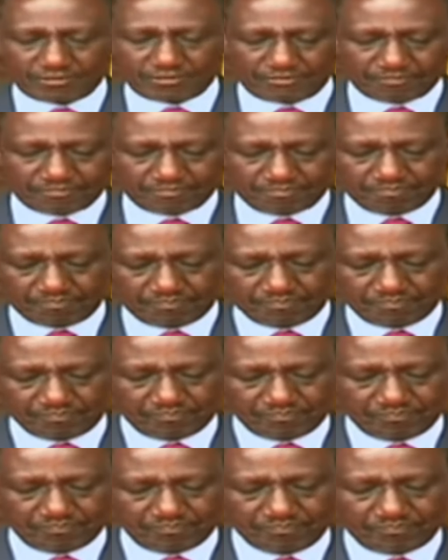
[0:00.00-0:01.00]

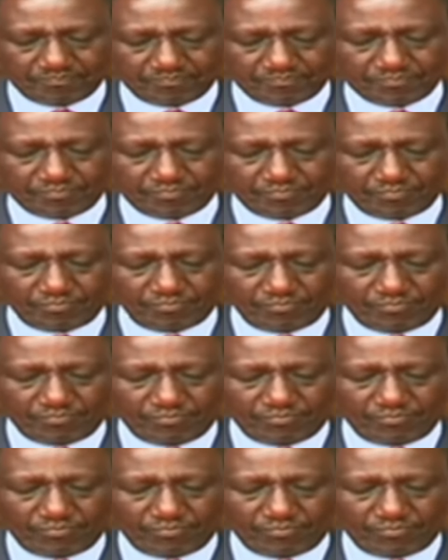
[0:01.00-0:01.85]
(no one is talking)